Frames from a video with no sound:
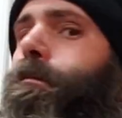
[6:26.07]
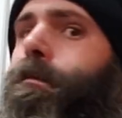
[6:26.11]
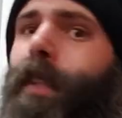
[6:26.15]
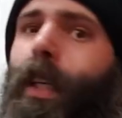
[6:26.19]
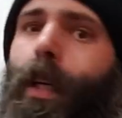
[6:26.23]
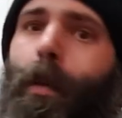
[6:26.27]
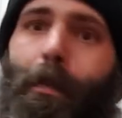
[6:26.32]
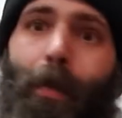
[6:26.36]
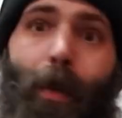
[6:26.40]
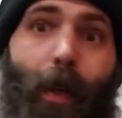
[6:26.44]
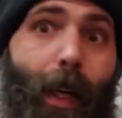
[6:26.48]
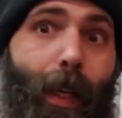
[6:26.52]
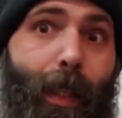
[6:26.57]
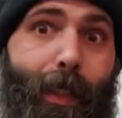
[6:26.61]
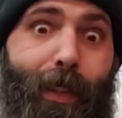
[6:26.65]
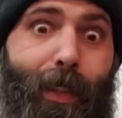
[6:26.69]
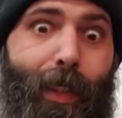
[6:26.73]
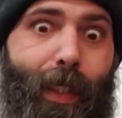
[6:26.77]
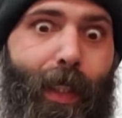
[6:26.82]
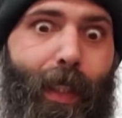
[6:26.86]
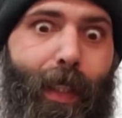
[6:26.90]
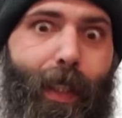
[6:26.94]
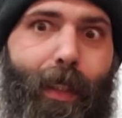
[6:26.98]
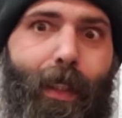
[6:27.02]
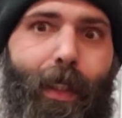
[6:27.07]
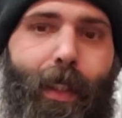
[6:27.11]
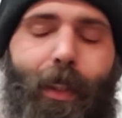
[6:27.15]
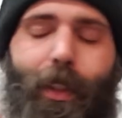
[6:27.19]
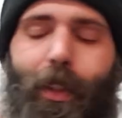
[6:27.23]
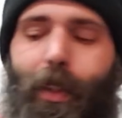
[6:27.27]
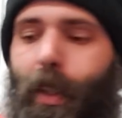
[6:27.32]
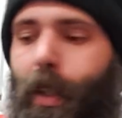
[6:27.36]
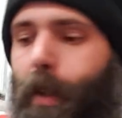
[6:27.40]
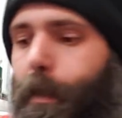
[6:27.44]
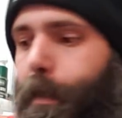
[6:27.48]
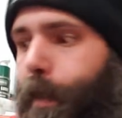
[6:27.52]
apprenticing and you
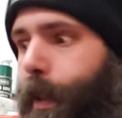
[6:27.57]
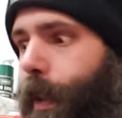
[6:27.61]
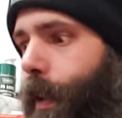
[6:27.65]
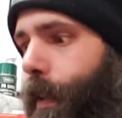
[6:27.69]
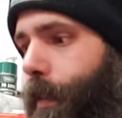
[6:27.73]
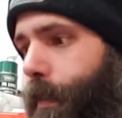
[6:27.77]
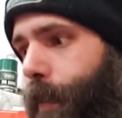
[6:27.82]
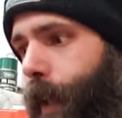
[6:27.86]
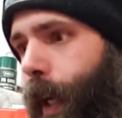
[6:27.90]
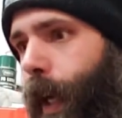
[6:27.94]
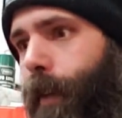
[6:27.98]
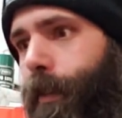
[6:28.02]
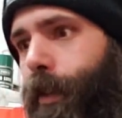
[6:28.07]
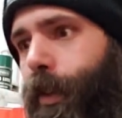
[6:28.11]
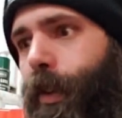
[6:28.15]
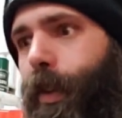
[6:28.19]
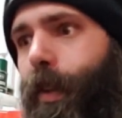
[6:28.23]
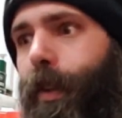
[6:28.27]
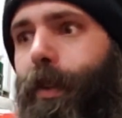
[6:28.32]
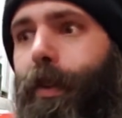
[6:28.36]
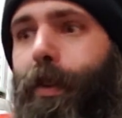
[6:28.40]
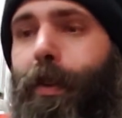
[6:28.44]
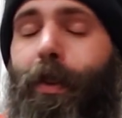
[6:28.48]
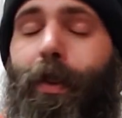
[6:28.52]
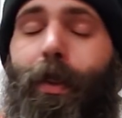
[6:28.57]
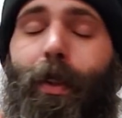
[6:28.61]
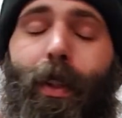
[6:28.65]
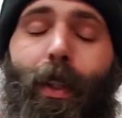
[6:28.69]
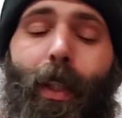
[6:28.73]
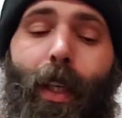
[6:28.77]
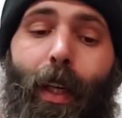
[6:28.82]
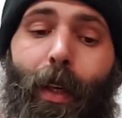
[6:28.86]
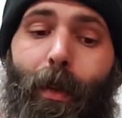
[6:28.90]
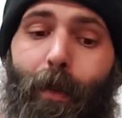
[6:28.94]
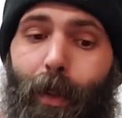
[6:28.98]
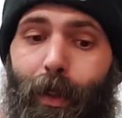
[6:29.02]
show up with a 5-drawer tool
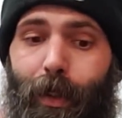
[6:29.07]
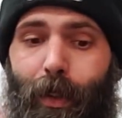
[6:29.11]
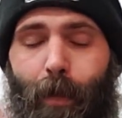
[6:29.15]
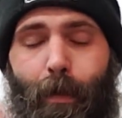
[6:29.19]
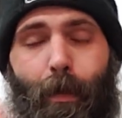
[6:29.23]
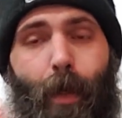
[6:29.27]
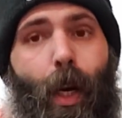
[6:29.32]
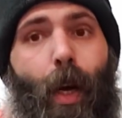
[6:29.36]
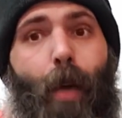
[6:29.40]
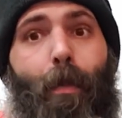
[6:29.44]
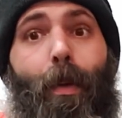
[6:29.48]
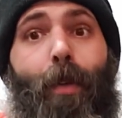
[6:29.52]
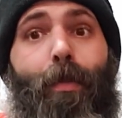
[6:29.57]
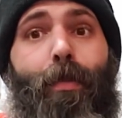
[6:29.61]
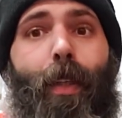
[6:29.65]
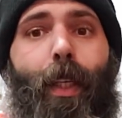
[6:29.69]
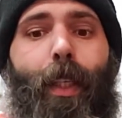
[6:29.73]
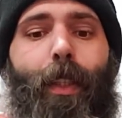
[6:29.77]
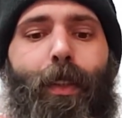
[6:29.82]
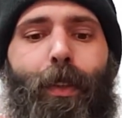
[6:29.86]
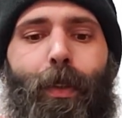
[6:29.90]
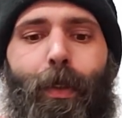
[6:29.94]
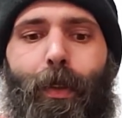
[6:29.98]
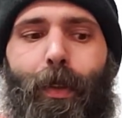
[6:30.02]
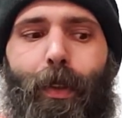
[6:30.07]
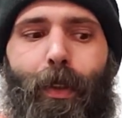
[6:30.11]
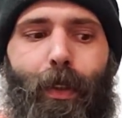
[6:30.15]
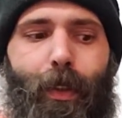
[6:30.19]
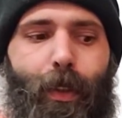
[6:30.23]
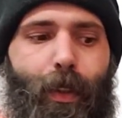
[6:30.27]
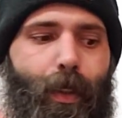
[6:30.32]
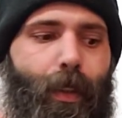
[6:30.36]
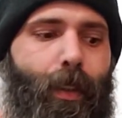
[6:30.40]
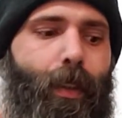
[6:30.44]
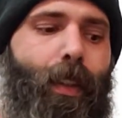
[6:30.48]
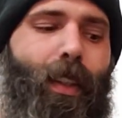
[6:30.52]
cart with some Harbor Freight
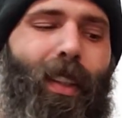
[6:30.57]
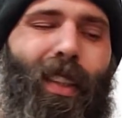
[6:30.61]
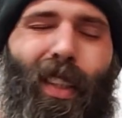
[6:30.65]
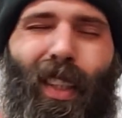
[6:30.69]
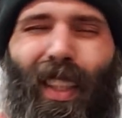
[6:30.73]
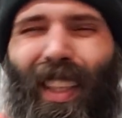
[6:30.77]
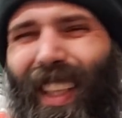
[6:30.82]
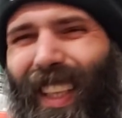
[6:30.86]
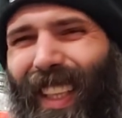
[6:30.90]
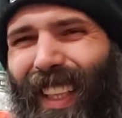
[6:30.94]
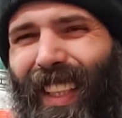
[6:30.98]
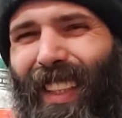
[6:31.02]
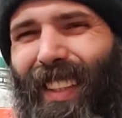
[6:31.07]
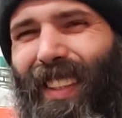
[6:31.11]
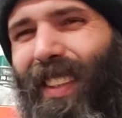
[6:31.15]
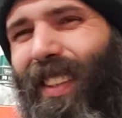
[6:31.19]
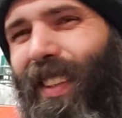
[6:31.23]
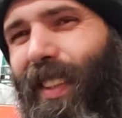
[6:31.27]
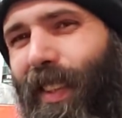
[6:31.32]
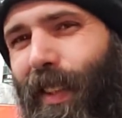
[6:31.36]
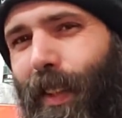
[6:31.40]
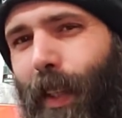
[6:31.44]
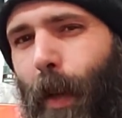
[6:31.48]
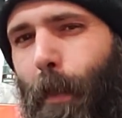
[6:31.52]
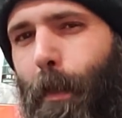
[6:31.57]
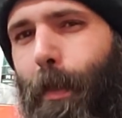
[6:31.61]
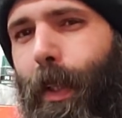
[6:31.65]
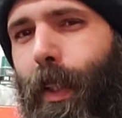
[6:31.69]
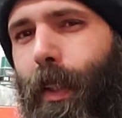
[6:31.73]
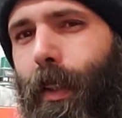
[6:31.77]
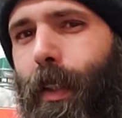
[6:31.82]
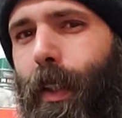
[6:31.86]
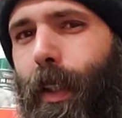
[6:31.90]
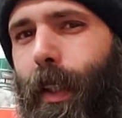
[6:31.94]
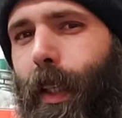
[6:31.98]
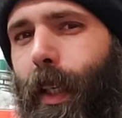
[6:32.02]
tools, it's
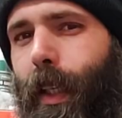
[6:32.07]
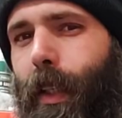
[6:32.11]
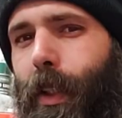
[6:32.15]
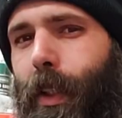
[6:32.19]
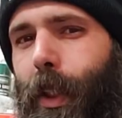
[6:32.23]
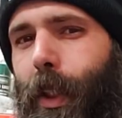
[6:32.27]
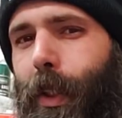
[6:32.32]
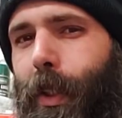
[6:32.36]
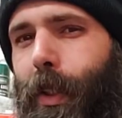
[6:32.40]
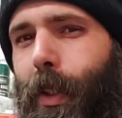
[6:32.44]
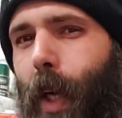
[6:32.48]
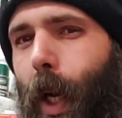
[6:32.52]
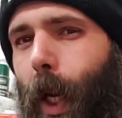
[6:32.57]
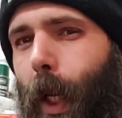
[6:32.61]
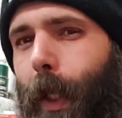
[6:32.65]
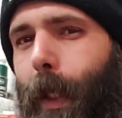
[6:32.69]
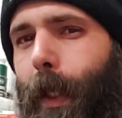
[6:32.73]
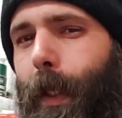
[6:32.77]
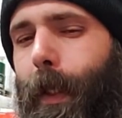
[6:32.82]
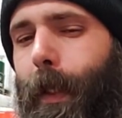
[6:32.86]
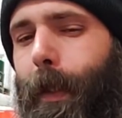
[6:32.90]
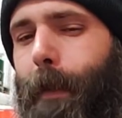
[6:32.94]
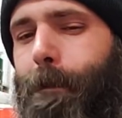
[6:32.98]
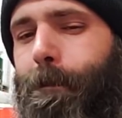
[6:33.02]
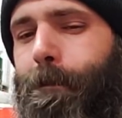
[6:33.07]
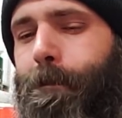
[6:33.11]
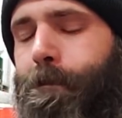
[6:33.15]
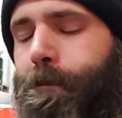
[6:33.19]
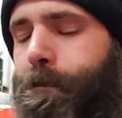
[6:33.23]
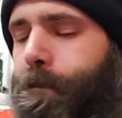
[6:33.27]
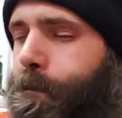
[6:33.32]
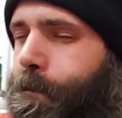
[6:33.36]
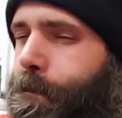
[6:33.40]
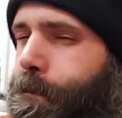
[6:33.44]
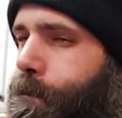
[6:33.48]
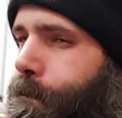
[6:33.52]
something to get you started.
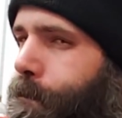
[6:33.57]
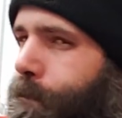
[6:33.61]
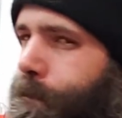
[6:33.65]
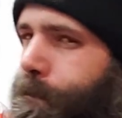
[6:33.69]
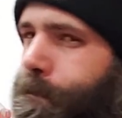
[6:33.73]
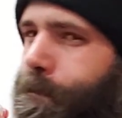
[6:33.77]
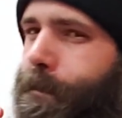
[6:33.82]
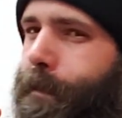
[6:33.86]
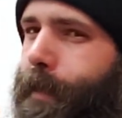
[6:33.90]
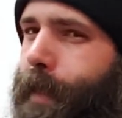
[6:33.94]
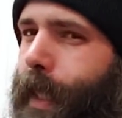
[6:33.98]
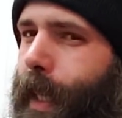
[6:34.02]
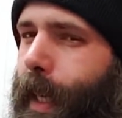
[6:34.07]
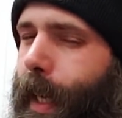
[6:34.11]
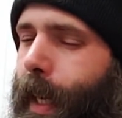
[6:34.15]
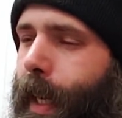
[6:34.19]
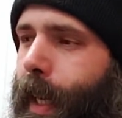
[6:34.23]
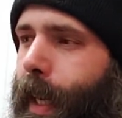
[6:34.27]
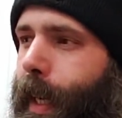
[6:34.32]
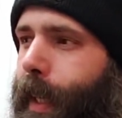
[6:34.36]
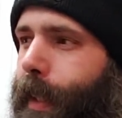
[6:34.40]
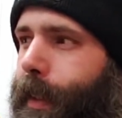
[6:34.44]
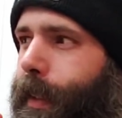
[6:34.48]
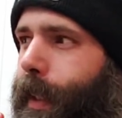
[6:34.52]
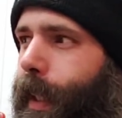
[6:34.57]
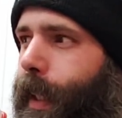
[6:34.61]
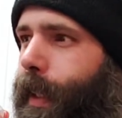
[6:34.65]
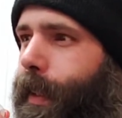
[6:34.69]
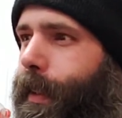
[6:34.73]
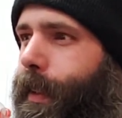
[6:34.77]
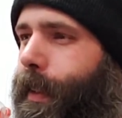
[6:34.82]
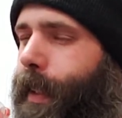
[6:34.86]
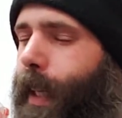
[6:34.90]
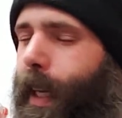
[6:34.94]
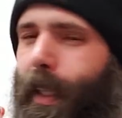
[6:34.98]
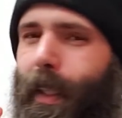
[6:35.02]
And
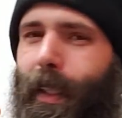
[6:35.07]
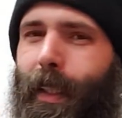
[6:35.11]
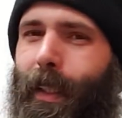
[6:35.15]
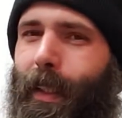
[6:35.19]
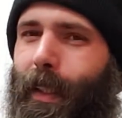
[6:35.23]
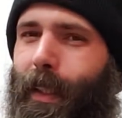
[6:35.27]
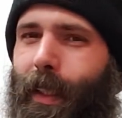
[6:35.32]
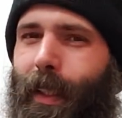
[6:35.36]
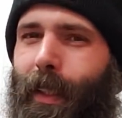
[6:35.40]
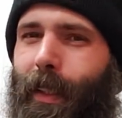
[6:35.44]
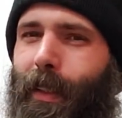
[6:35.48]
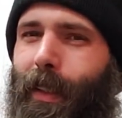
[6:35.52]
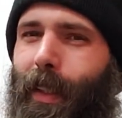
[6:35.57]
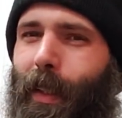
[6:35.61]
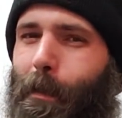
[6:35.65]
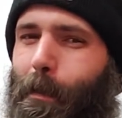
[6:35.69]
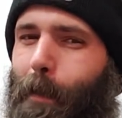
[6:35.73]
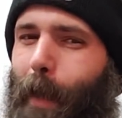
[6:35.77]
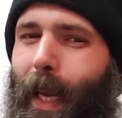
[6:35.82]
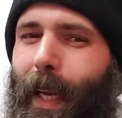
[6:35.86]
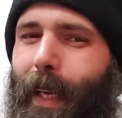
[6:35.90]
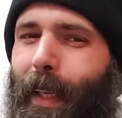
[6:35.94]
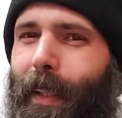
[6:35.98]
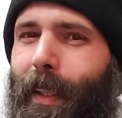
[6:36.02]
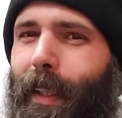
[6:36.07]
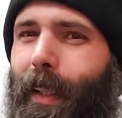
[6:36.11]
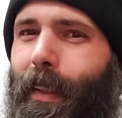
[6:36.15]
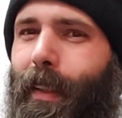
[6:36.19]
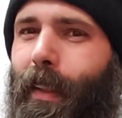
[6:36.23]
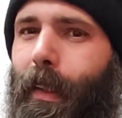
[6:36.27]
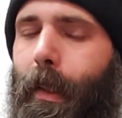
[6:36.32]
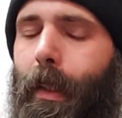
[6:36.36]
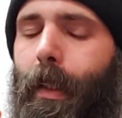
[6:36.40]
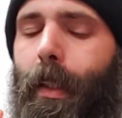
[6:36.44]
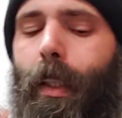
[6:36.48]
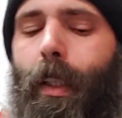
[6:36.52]
it's not going to kill your bank
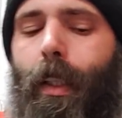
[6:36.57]
either.